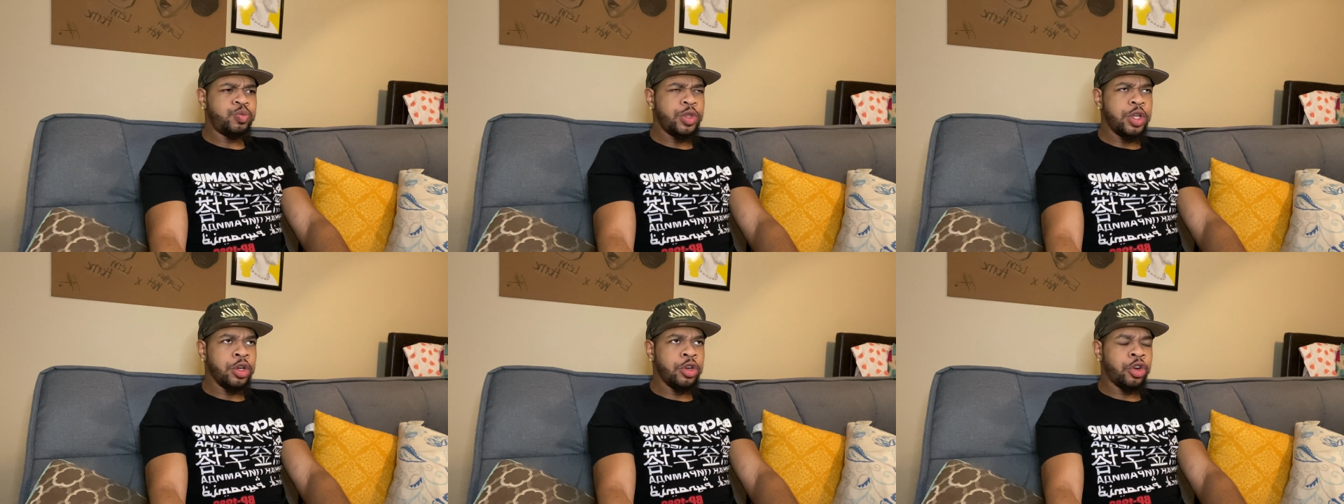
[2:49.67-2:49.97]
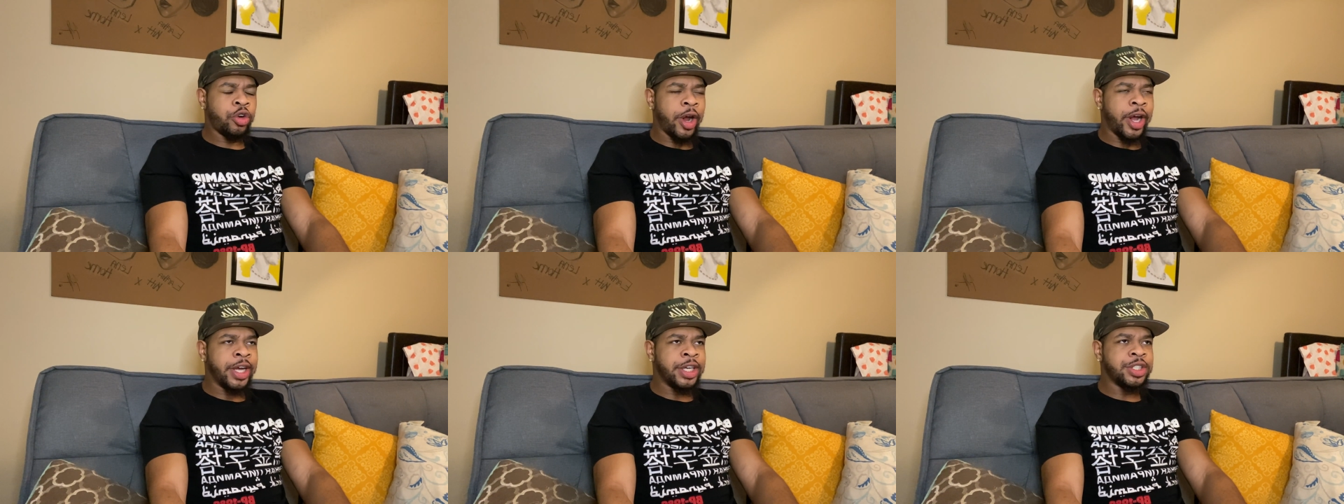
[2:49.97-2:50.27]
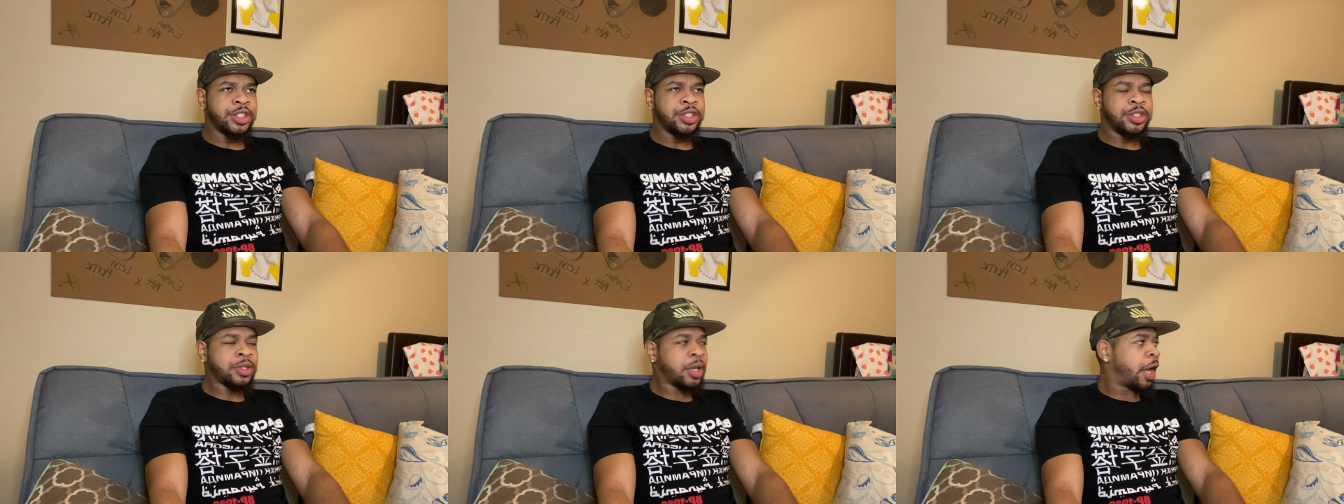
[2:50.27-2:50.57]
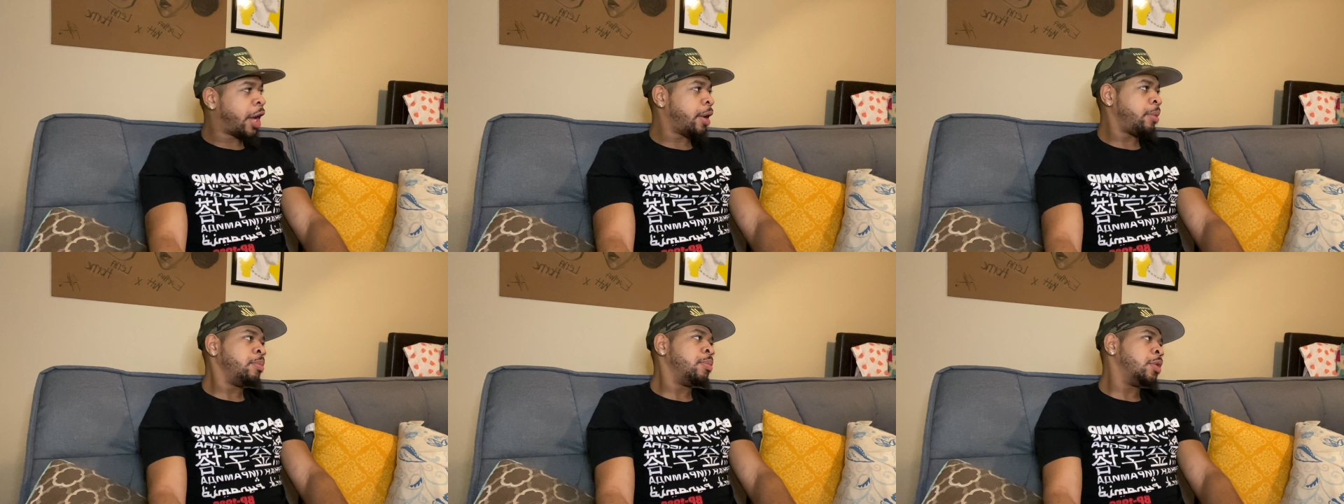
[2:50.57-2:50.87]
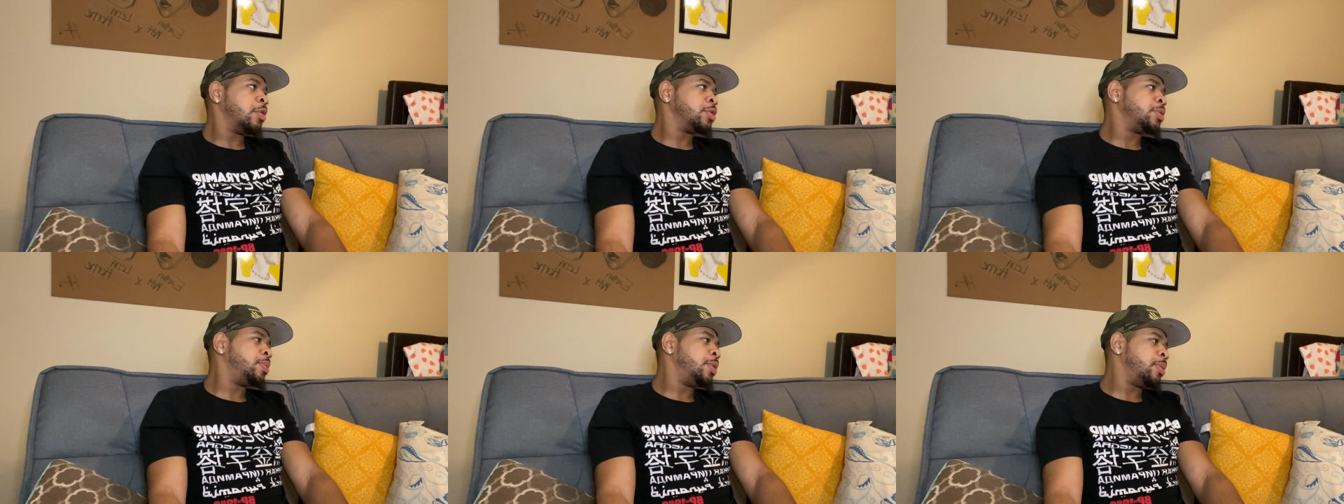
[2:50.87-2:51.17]
Crash, like
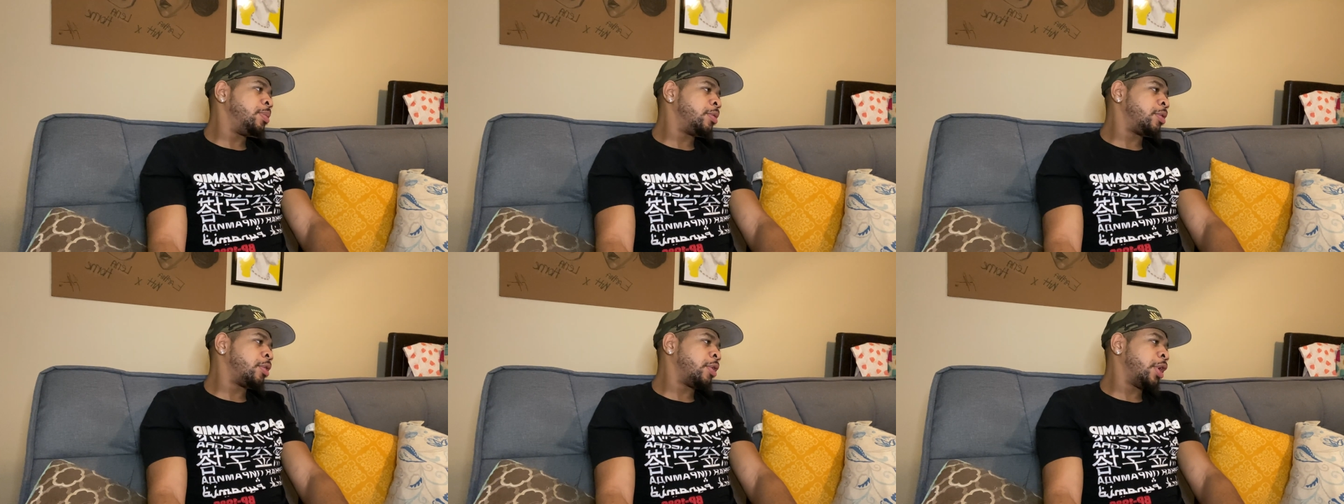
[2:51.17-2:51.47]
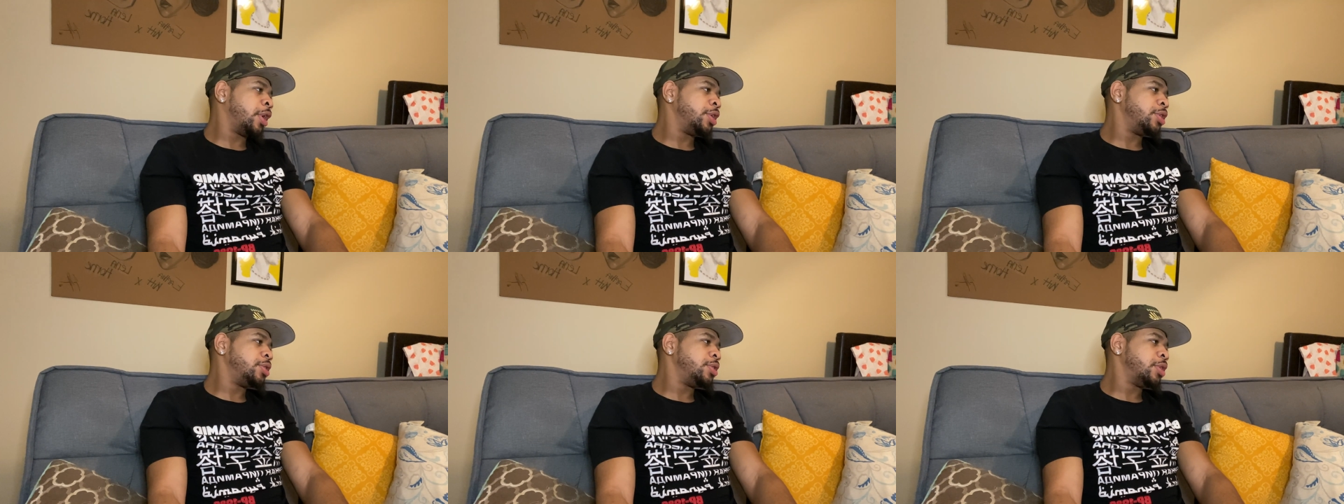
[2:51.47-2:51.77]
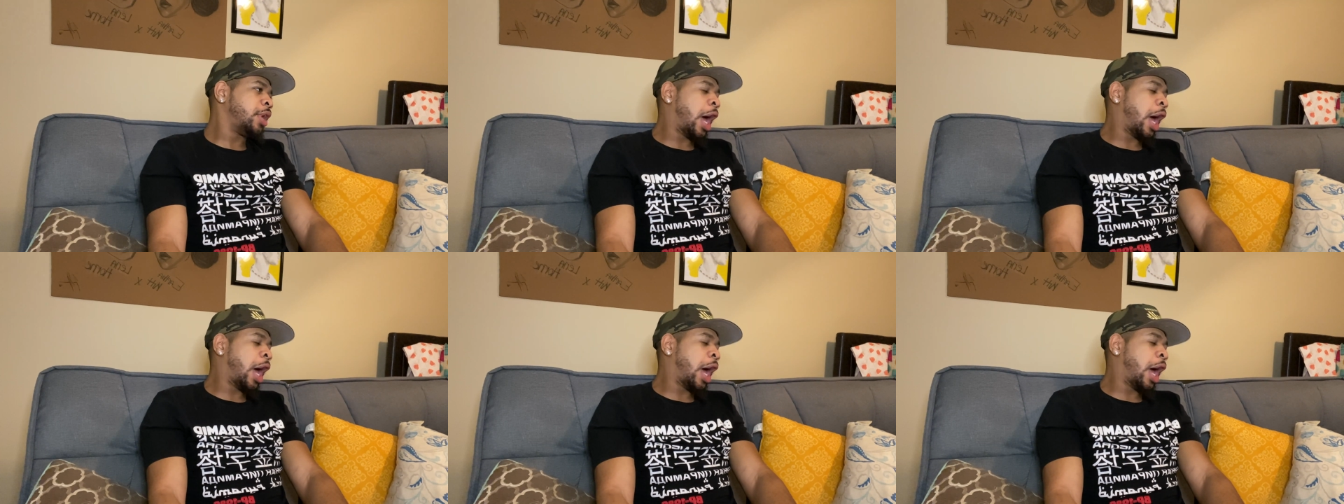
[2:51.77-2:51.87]
most people, Crash.